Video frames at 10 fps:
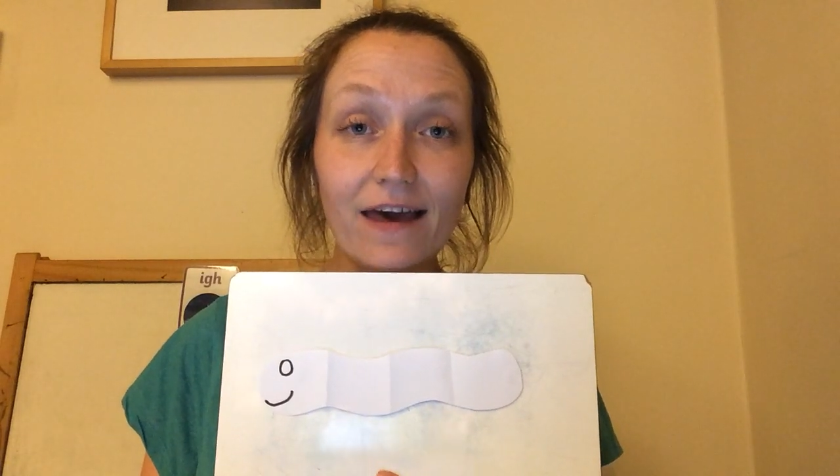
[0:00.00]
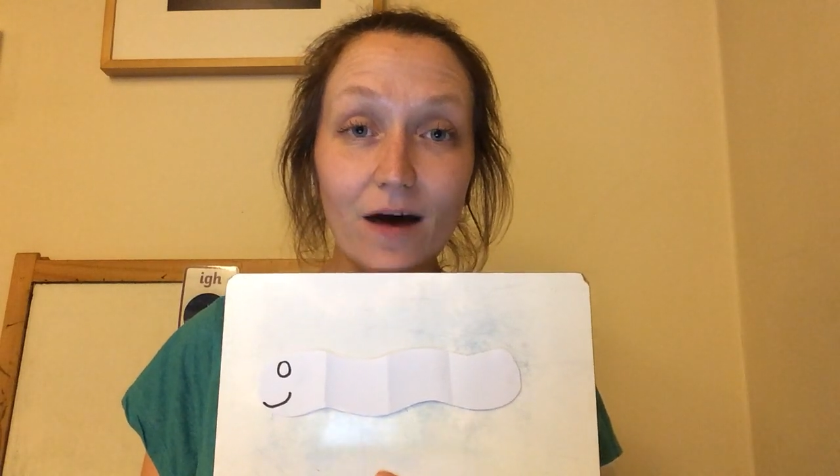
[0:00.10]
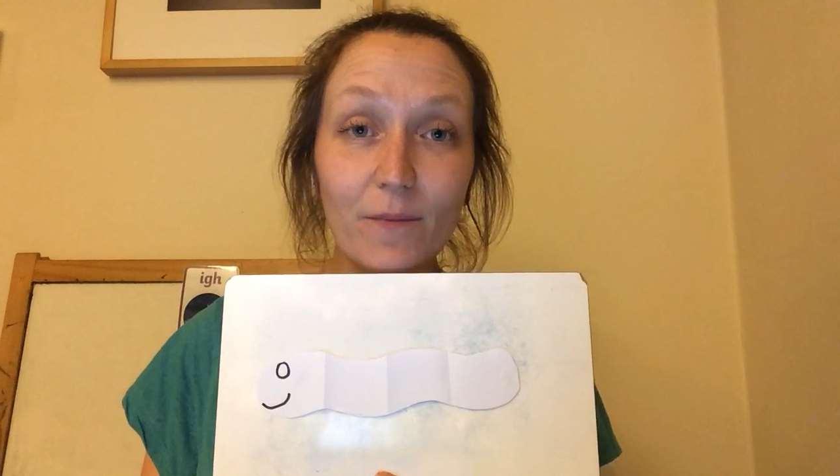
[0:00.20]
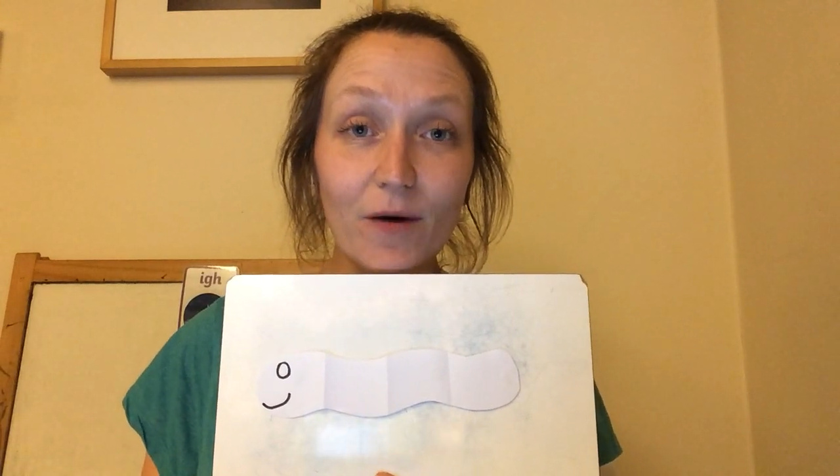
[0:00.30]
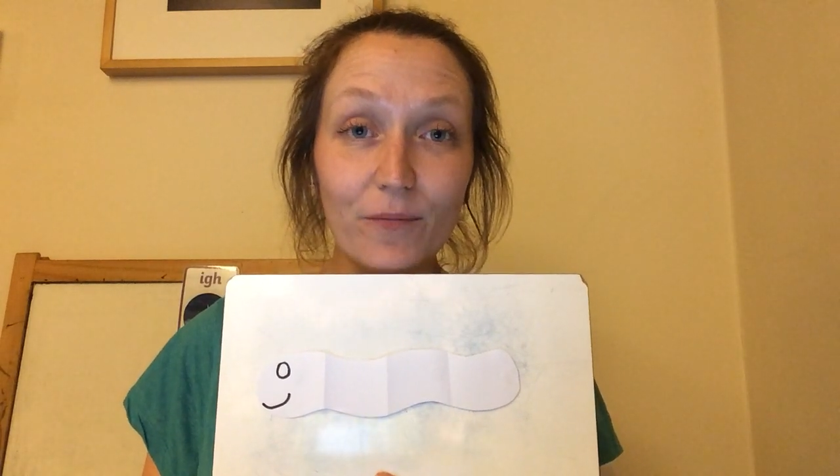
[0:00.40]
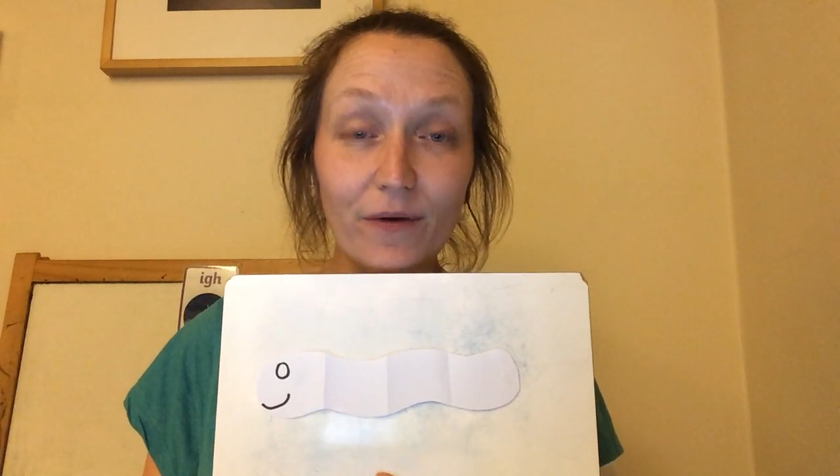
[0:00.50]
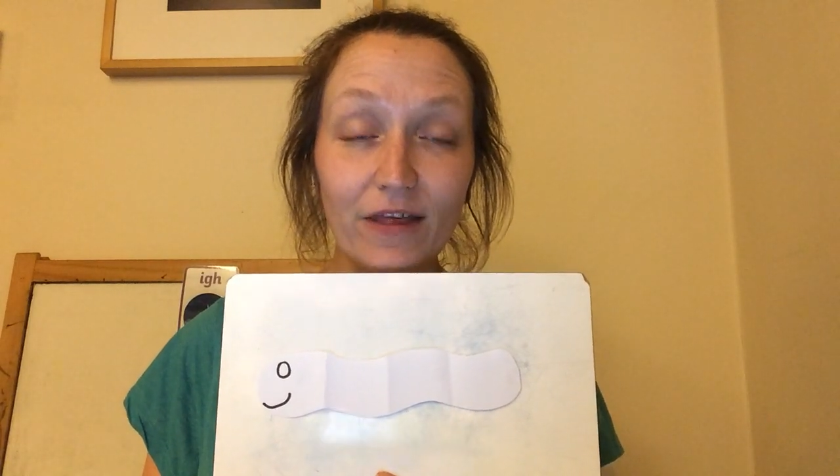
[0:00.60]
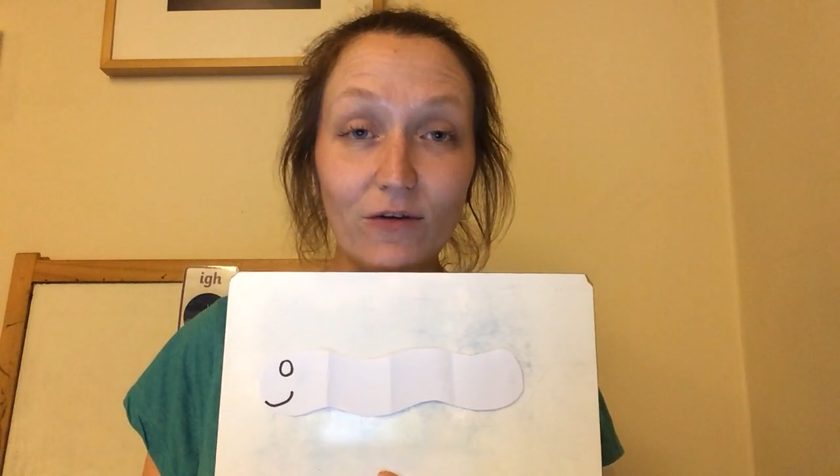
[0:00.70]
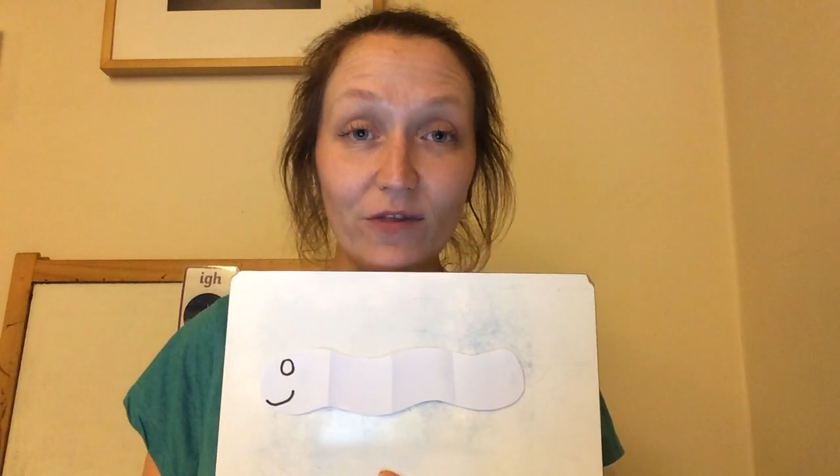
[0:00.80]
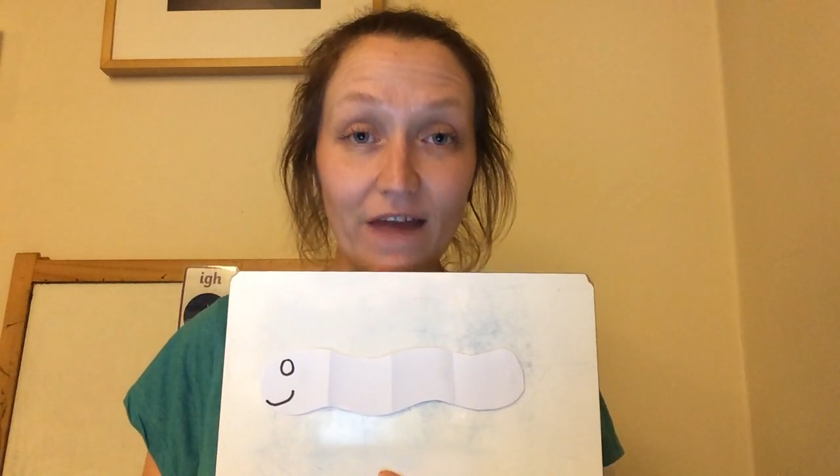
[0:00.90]
come up
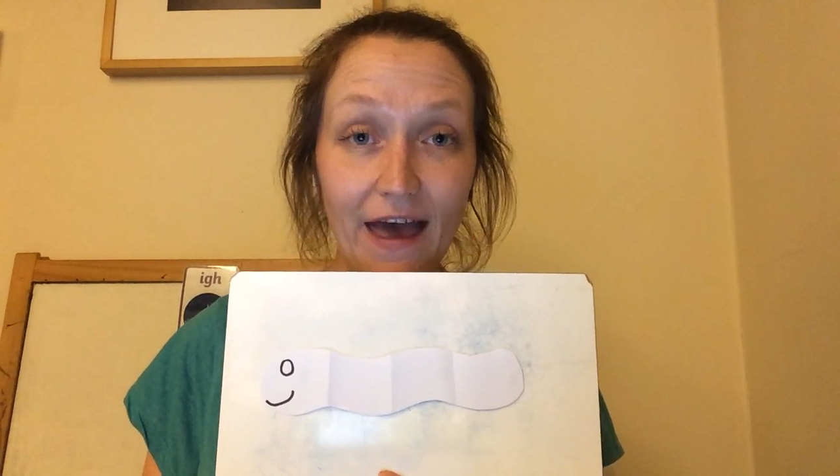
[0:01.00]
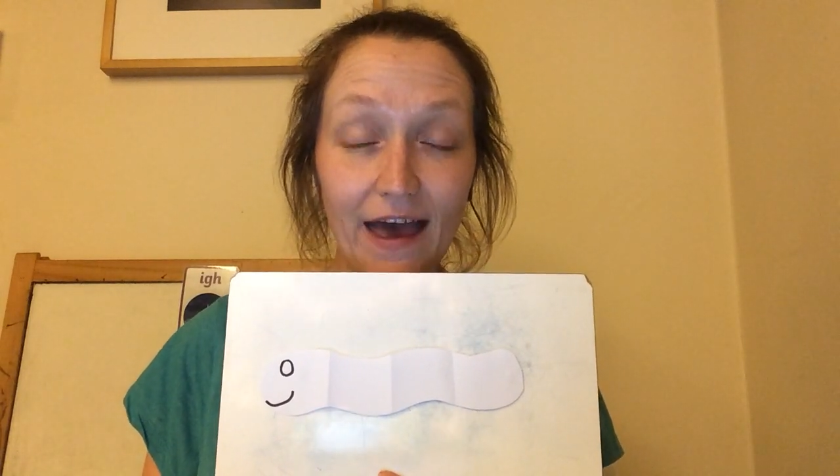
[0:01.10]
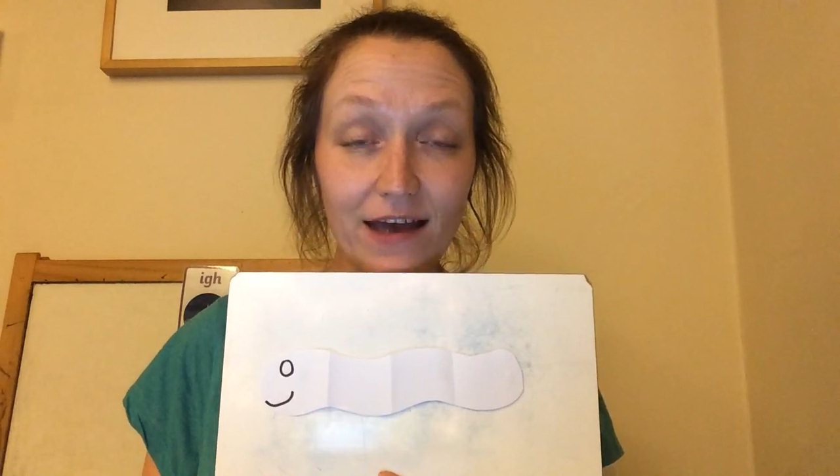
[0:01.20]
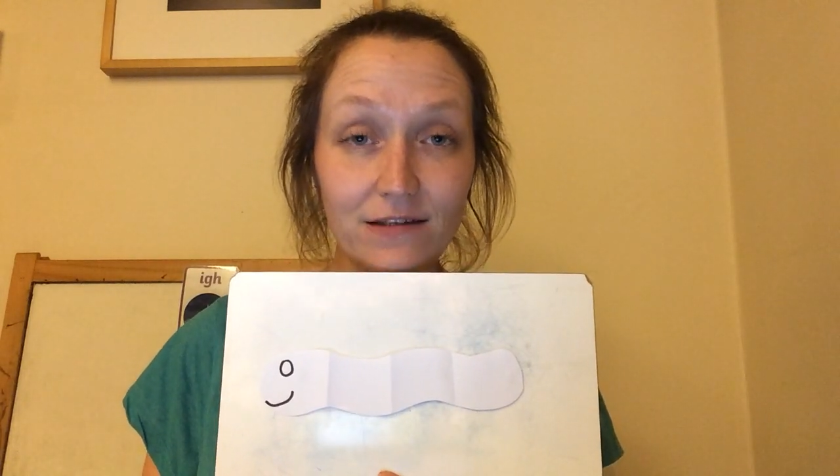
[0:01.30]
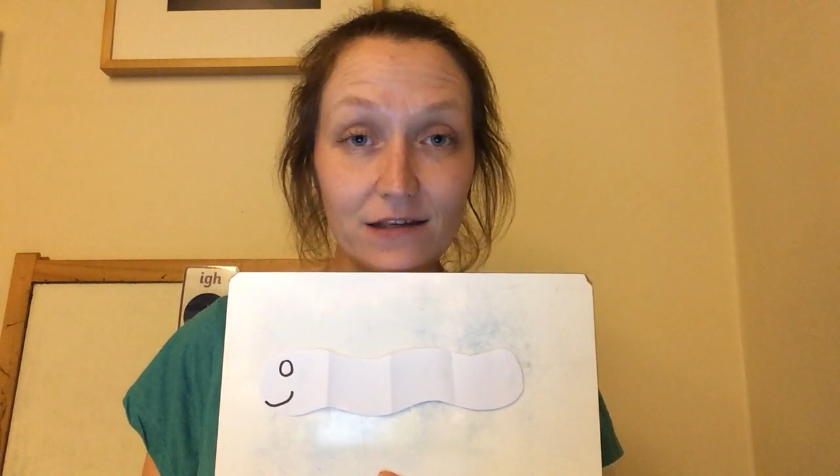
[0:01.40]
with on there